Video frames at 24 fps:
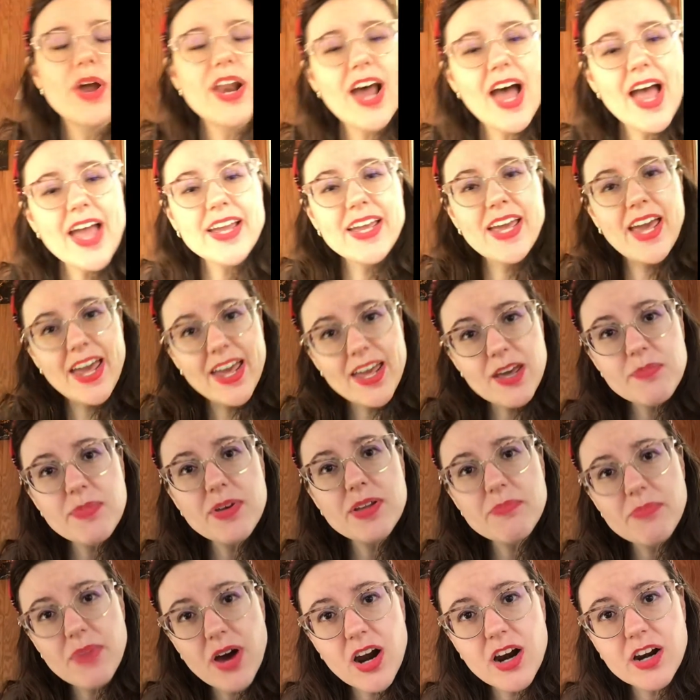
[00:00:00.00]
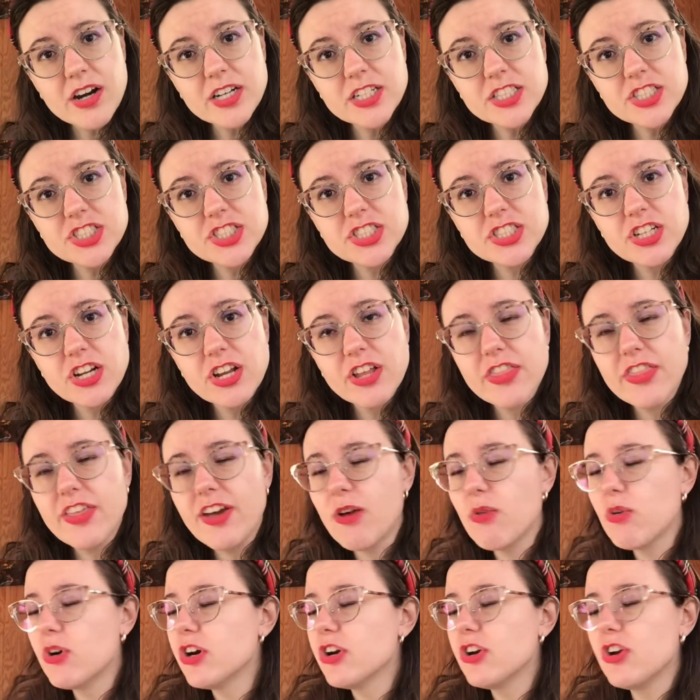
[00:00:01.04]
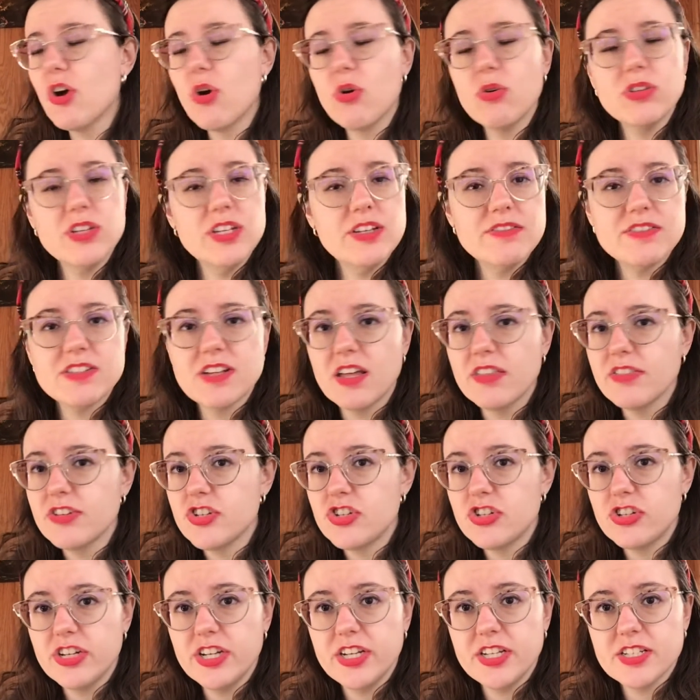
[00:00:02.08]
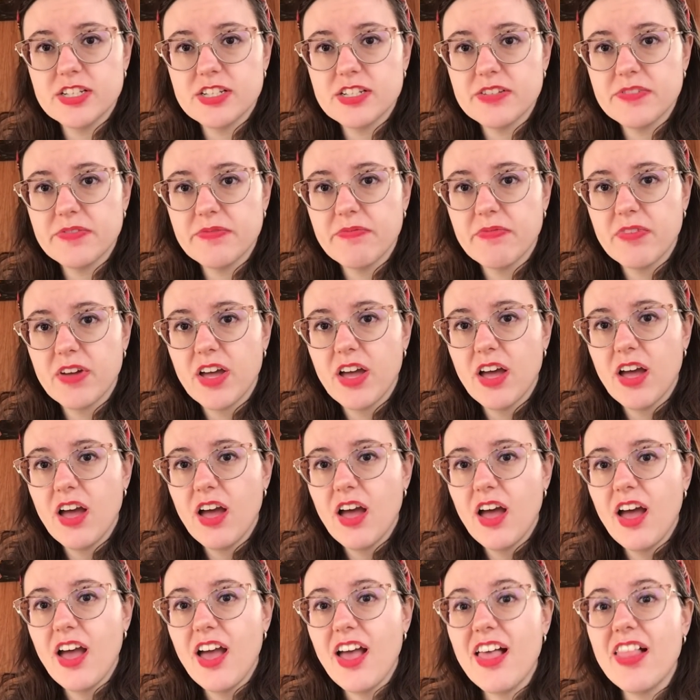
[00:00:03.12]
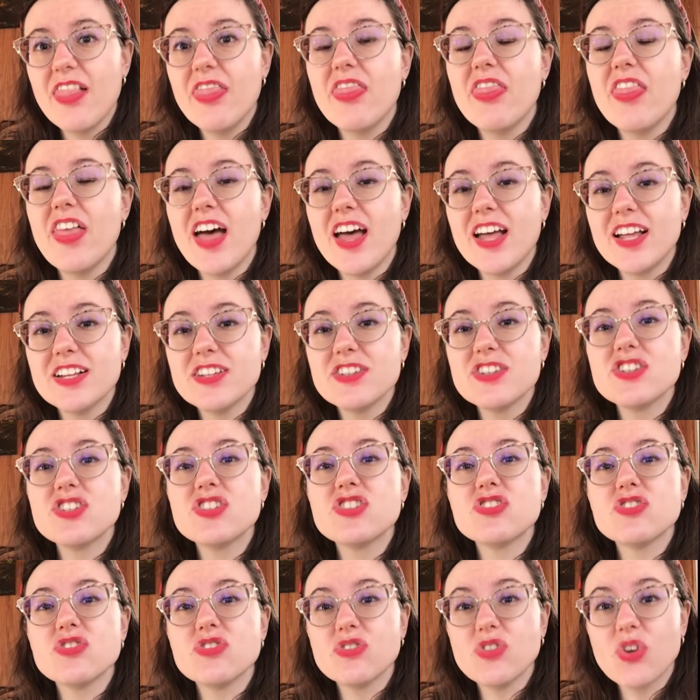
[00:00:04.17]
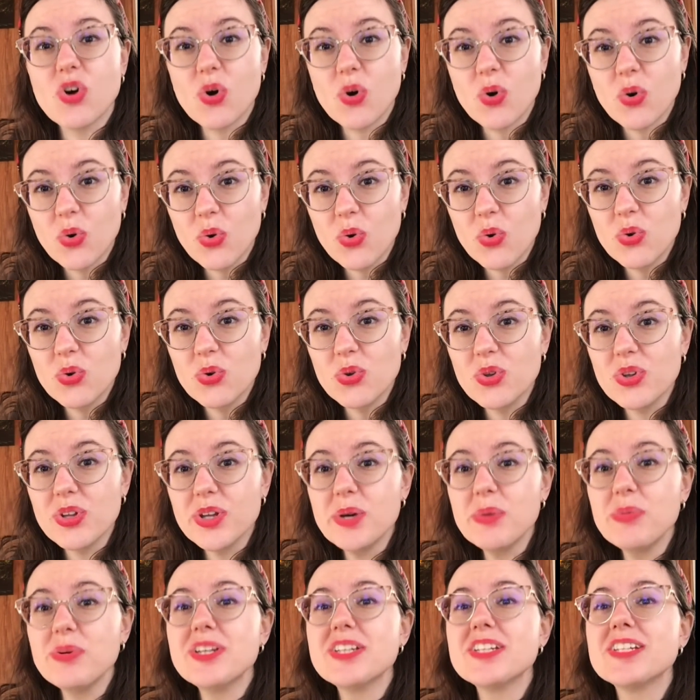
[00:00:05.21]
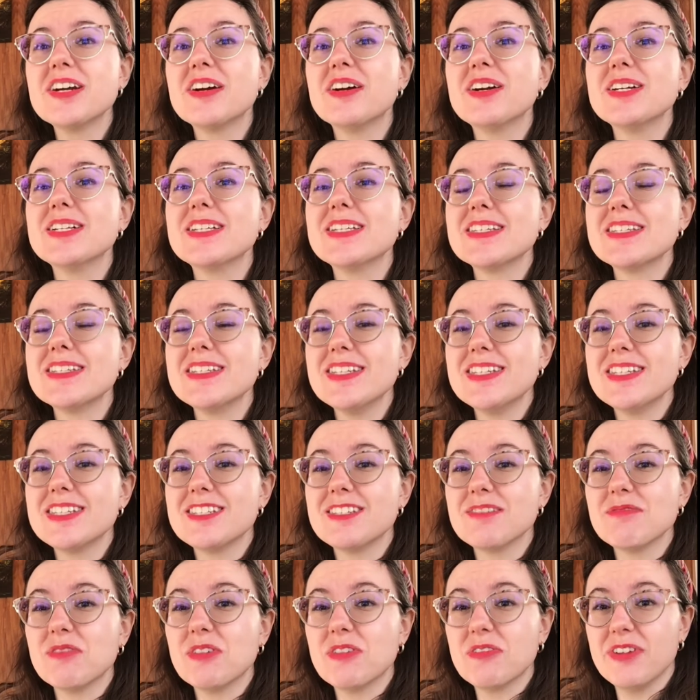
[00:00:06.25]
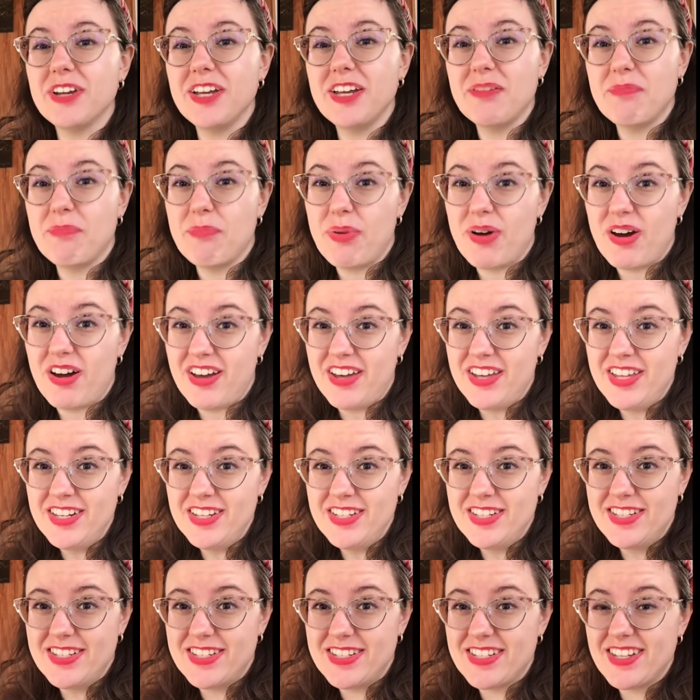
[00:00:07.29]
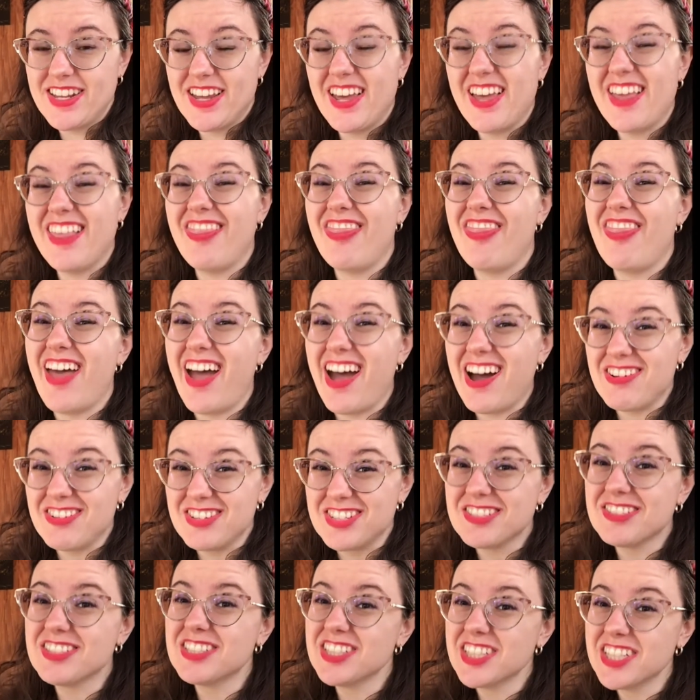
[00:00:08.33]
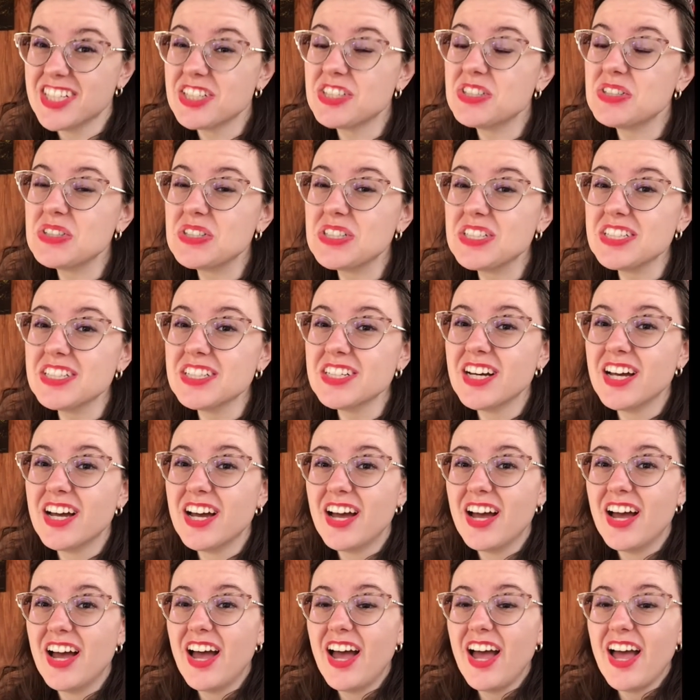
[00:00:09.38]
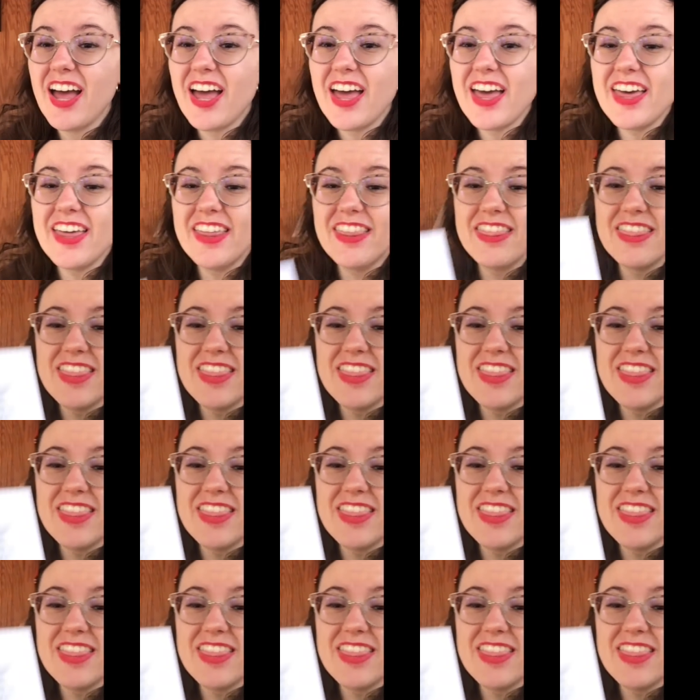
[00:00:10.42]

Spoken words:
I came in March, there were no leaves on the trees. And then slowly we started to see some green buds, and that was really cool. And